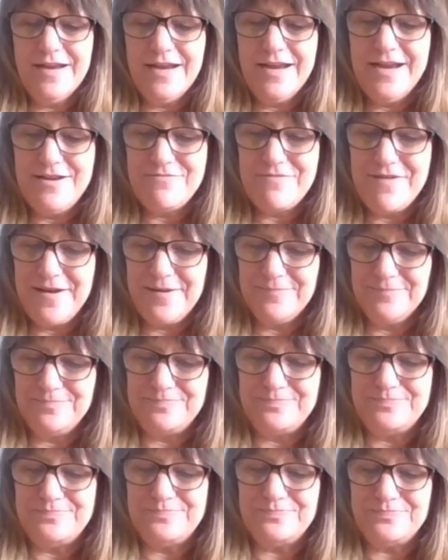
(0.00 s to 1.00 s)
Anyway,
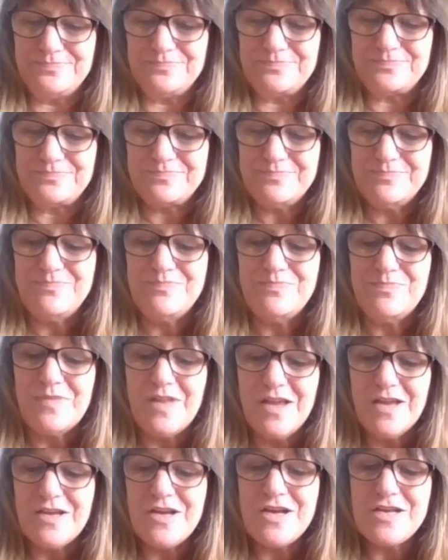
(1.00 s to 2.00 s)

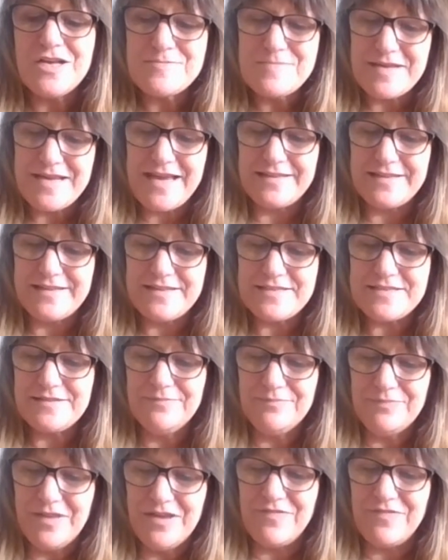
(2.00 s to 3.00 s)
cosmic catalyst.
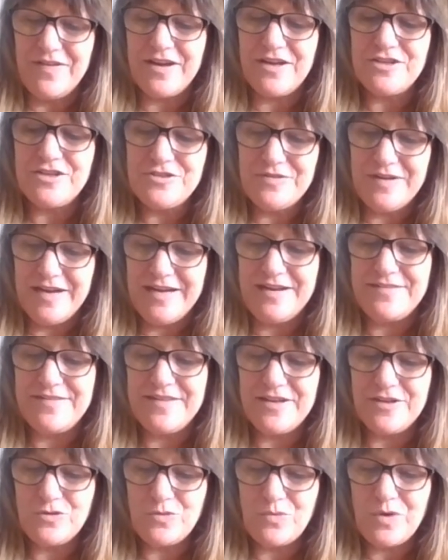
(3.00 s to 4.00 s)
If I could do
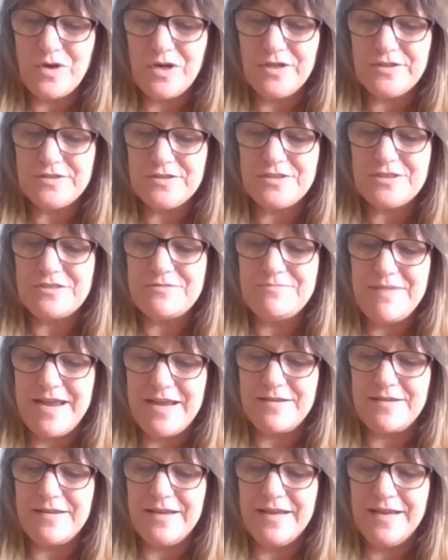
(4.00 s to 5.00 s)
anything in the world to
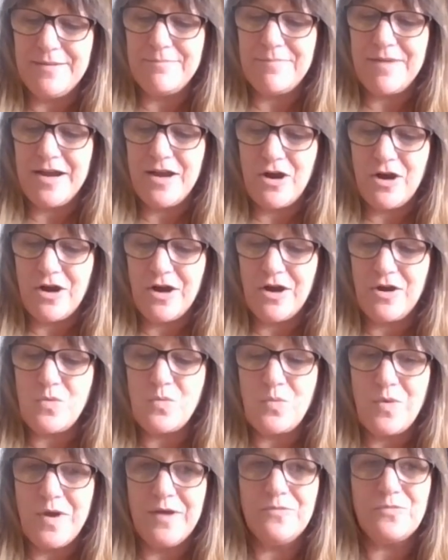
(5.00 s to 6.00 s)
make it my art,
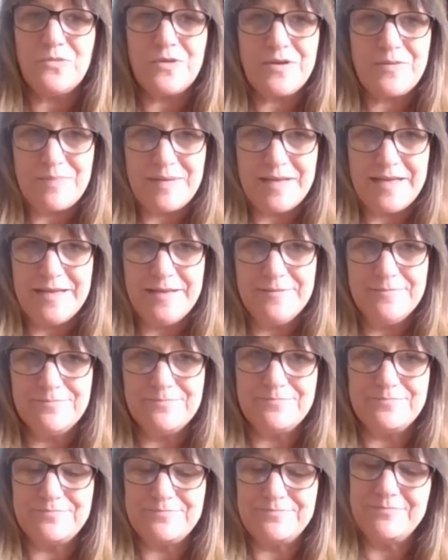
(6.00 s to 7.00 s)
what would it be?
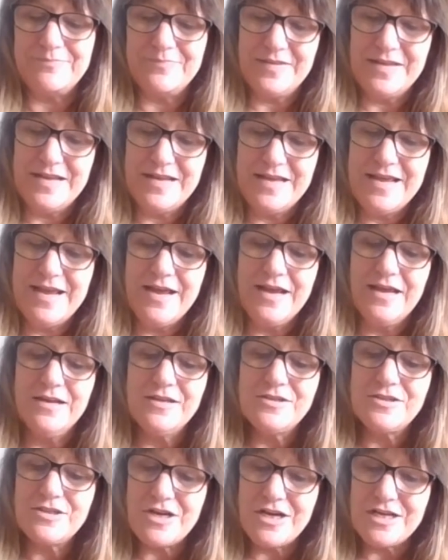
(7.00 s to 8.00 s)

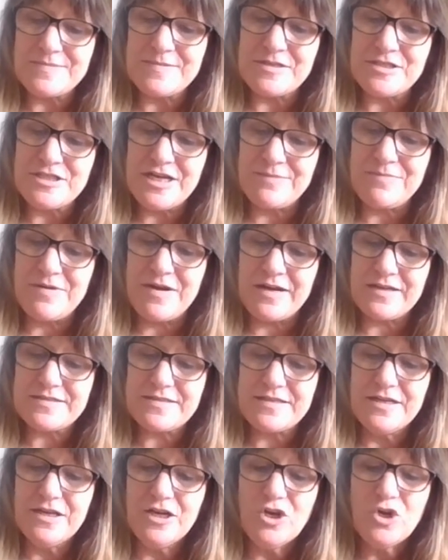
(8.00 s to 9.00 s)
Cosmic
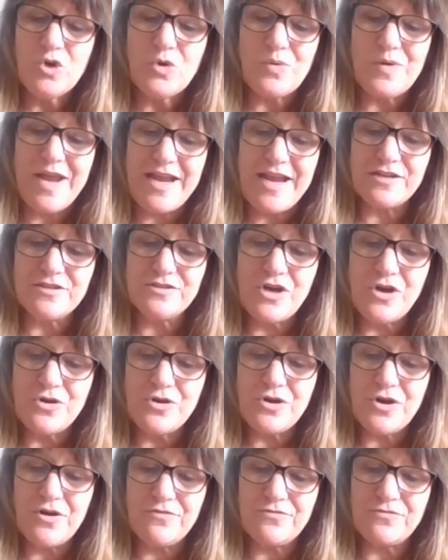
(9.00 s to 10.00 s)
checkbox. Create a
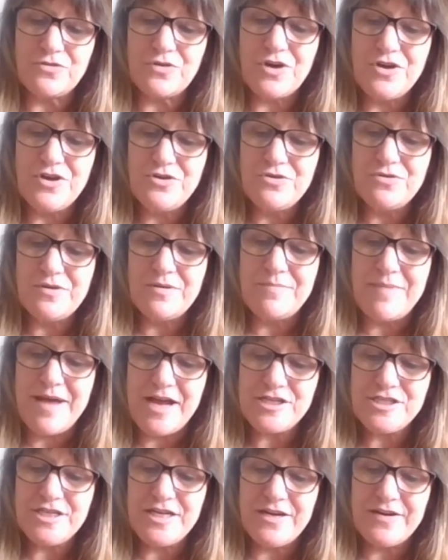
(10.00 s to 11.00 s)
logo for a new
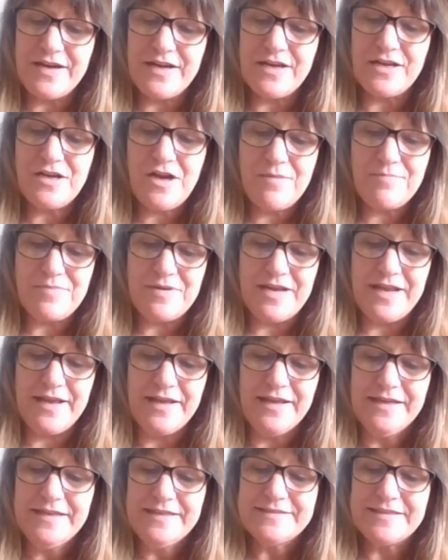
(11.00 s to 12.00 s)
imaginary
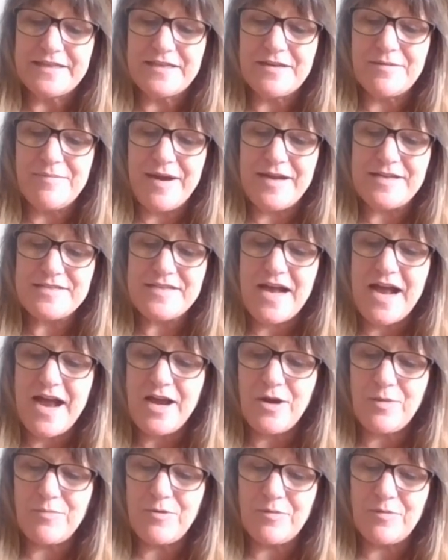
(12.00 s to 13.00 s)
company that combines a
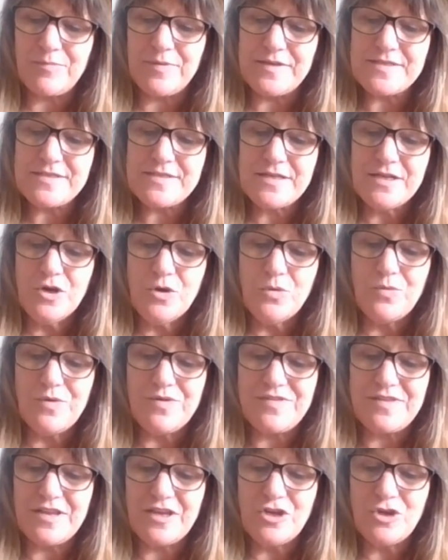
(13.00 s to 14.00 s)
higher purpose
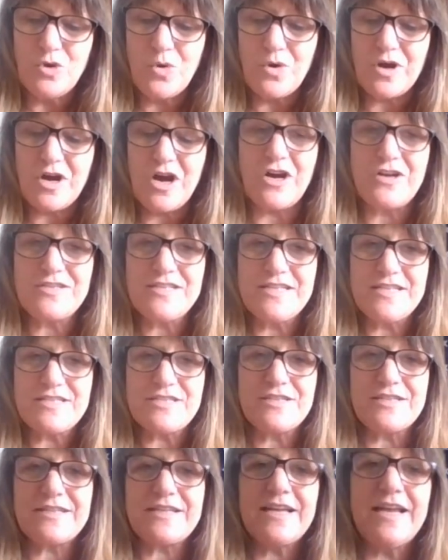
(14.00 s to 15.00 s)
with your artistic